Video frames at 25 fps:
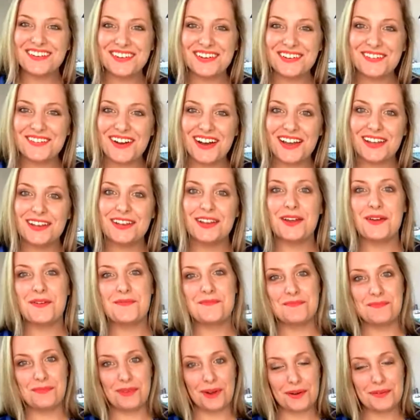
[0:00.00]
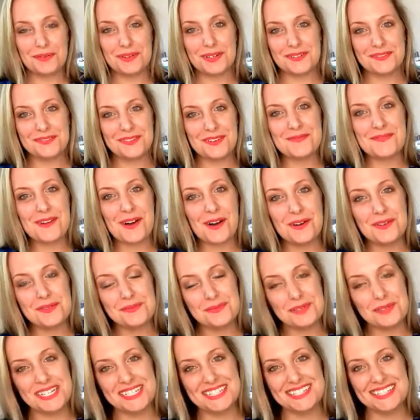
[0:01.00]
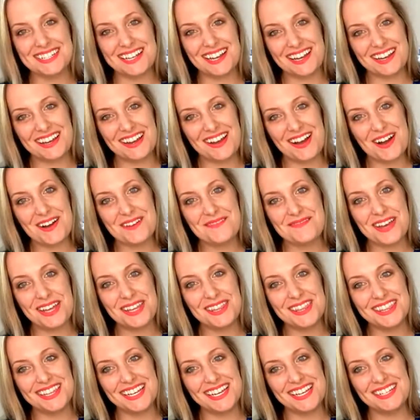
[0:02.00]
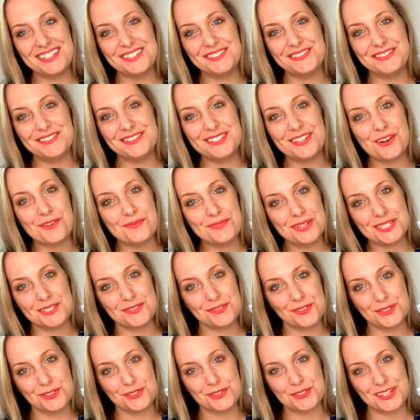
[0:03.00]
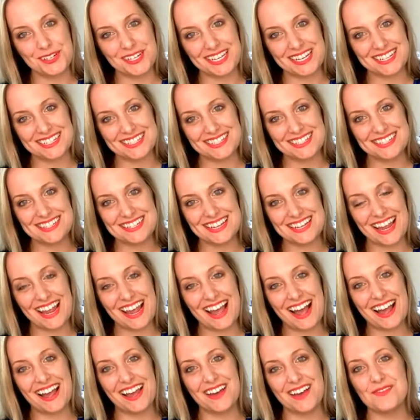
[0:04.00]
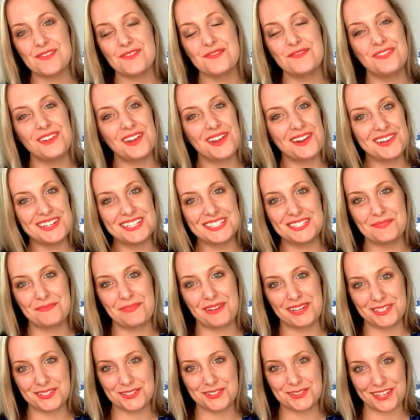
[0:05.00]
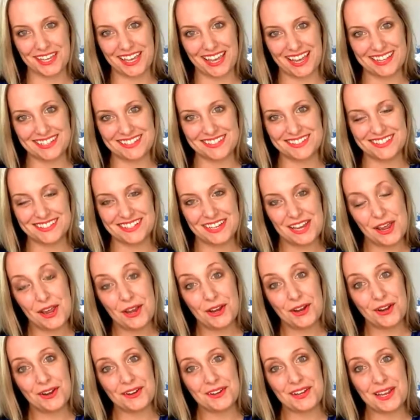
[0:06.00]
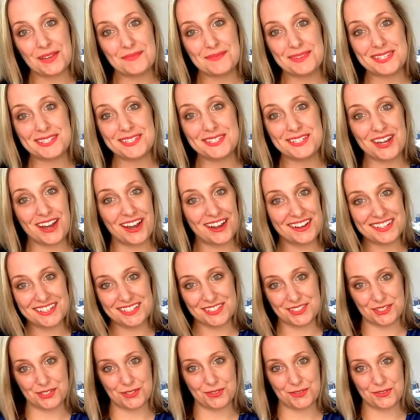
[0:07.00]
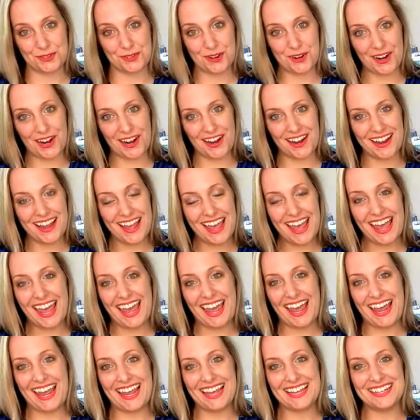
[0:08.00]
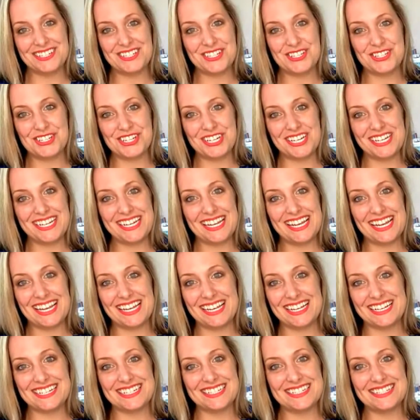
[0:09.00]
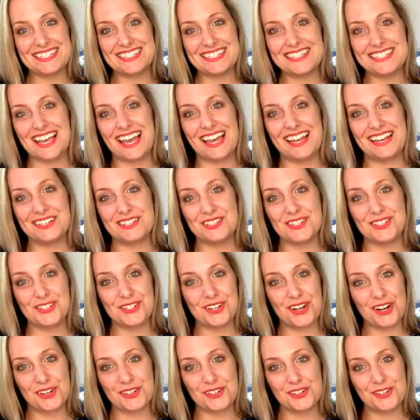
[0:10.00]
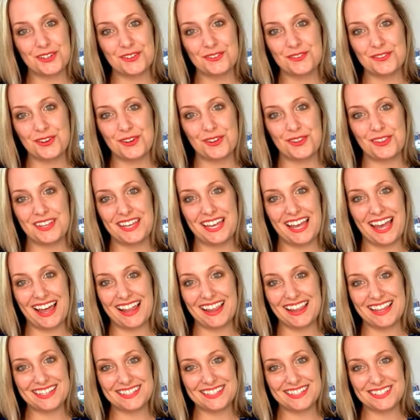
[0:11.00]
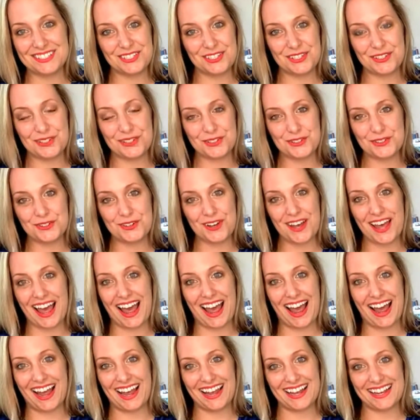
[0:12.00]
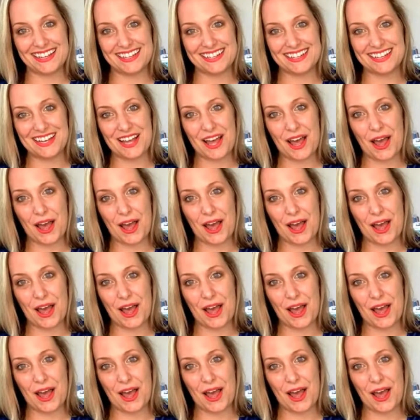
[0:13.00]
everyone. Barbara from AllBrands.com, and thank you so much for joining us today. I have a very special guest. Her name is Tanya Giroir, and she is an instructor for the LSU Ag